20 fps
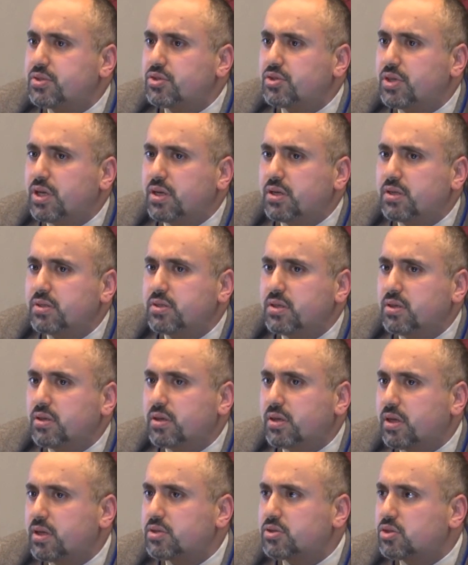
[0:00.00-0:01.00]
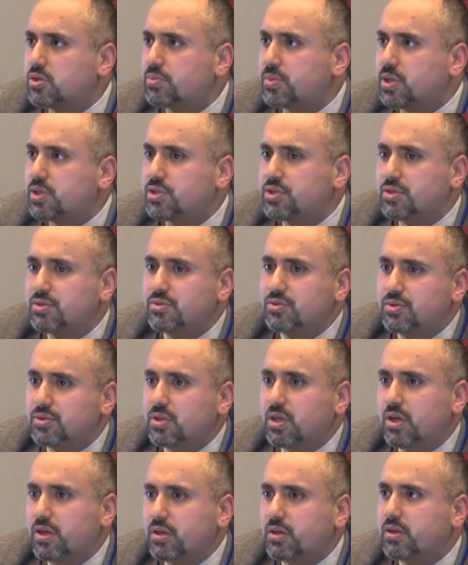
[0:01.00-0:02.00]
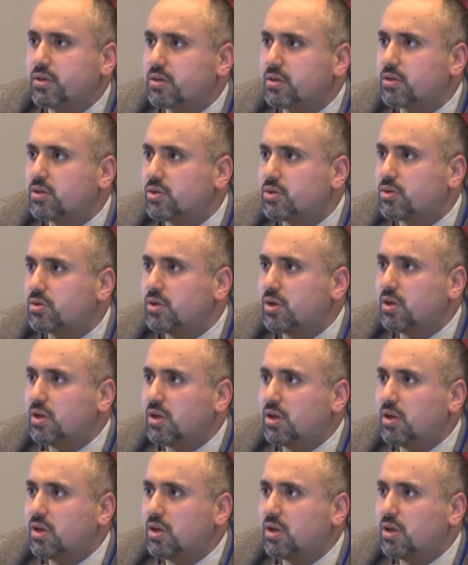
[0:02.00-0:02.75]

You're not going to tell a cancer patient who's dying, you know,